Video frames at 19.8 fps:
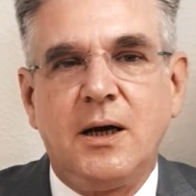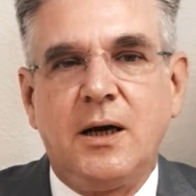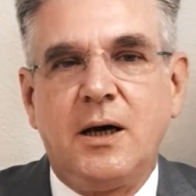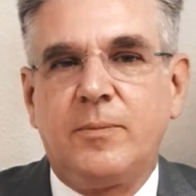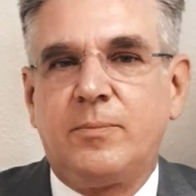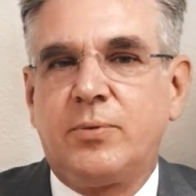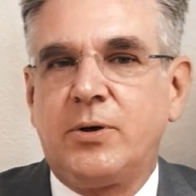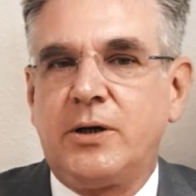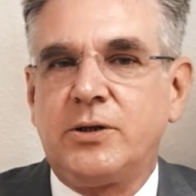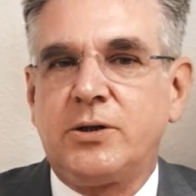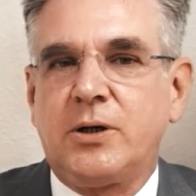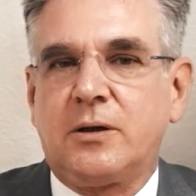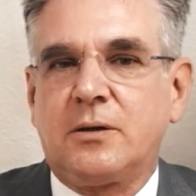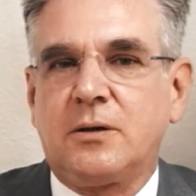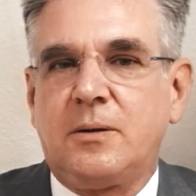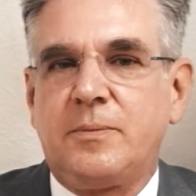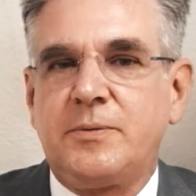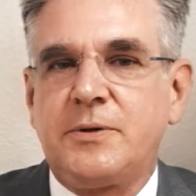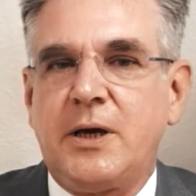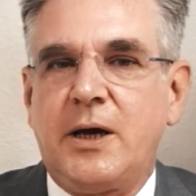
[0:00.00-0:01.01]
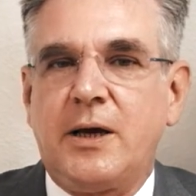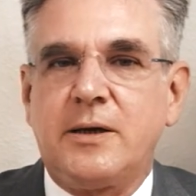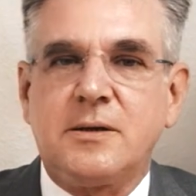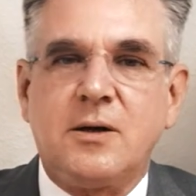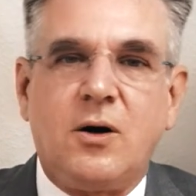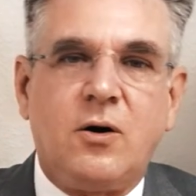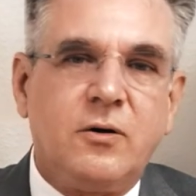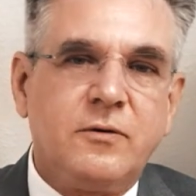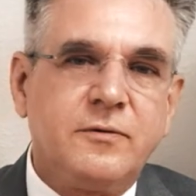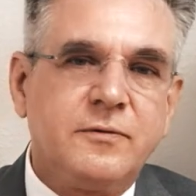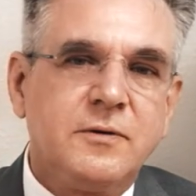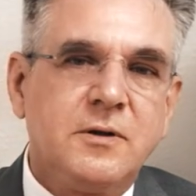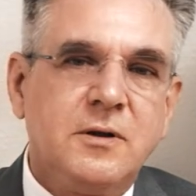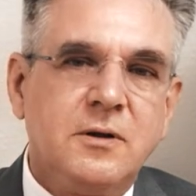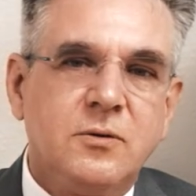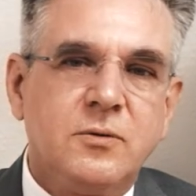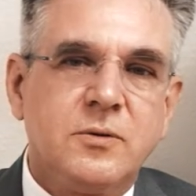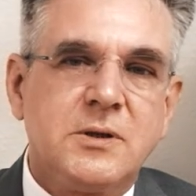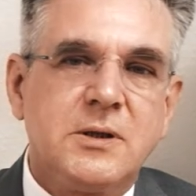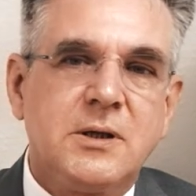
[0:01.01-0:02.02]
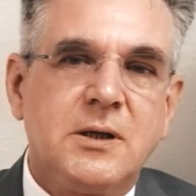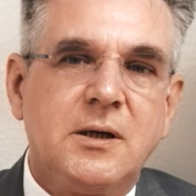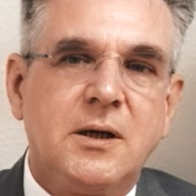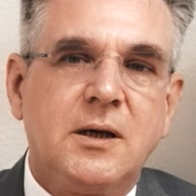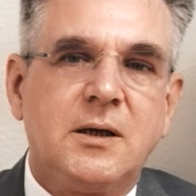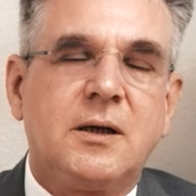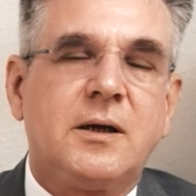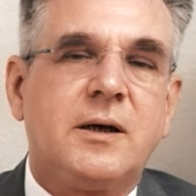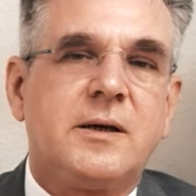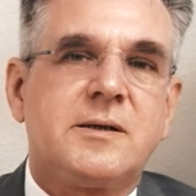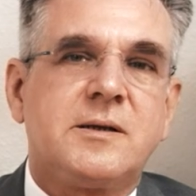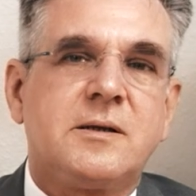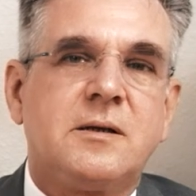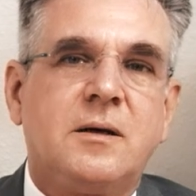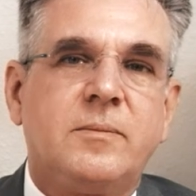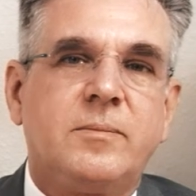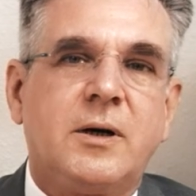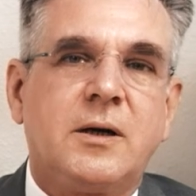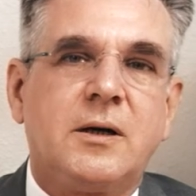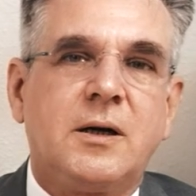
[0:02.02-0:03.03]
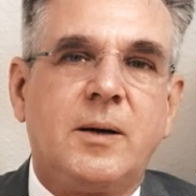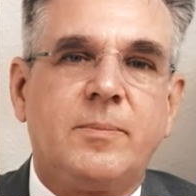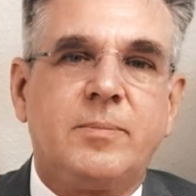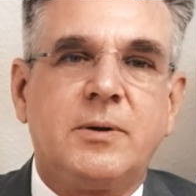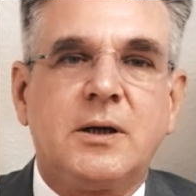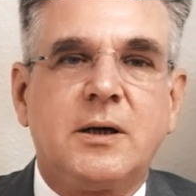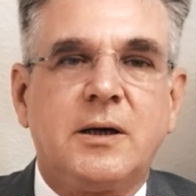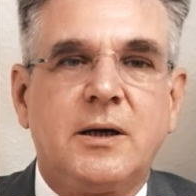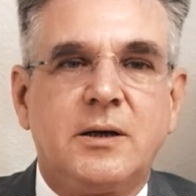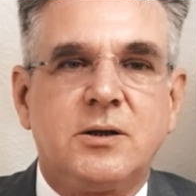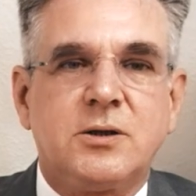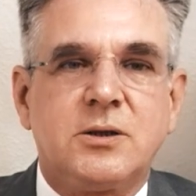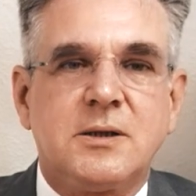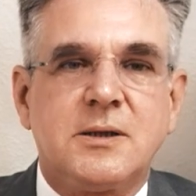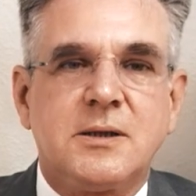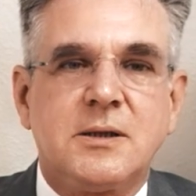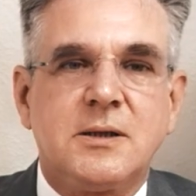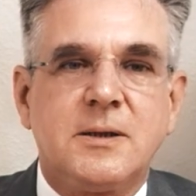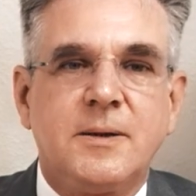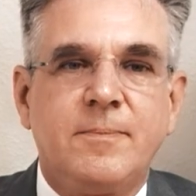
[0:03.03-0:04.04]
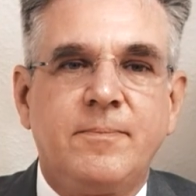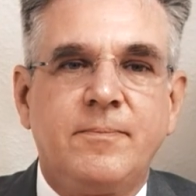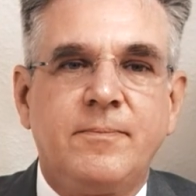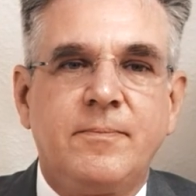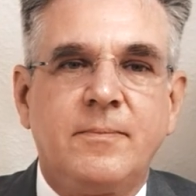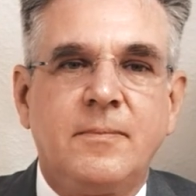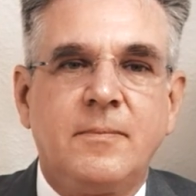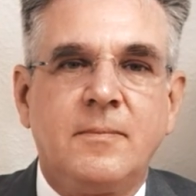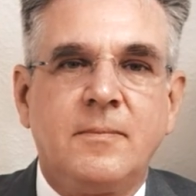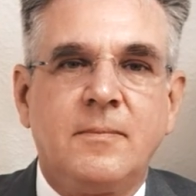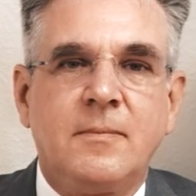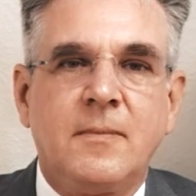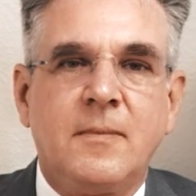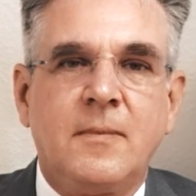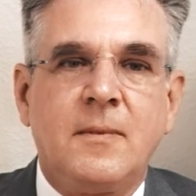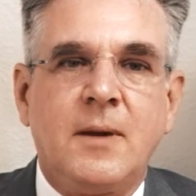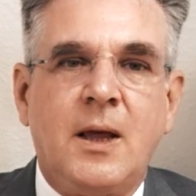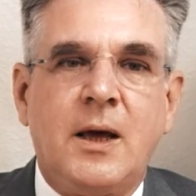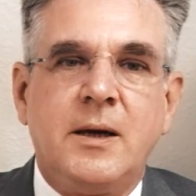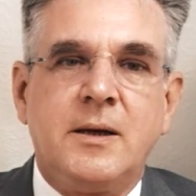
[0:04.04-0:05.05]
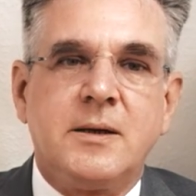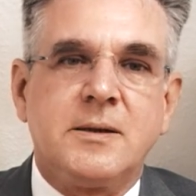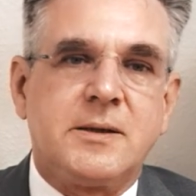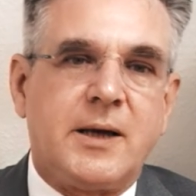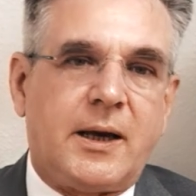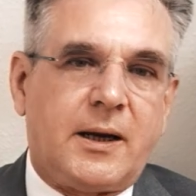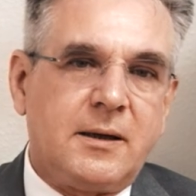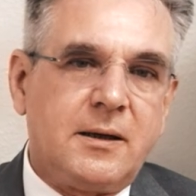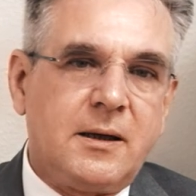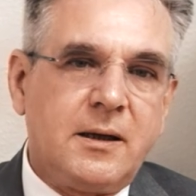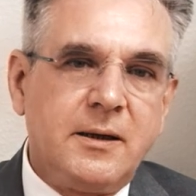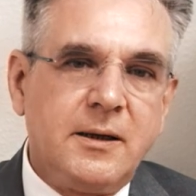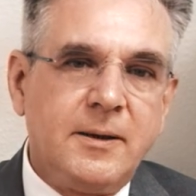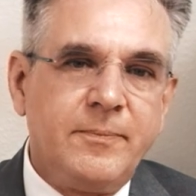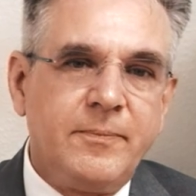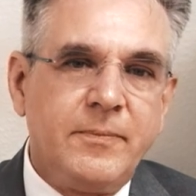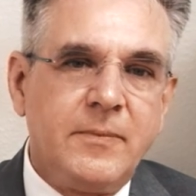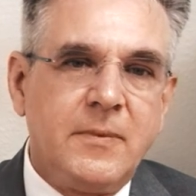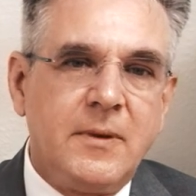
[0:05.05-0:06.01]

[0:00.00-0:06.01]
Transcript: and pressure drops as often used in gas turbine applications. Secondly,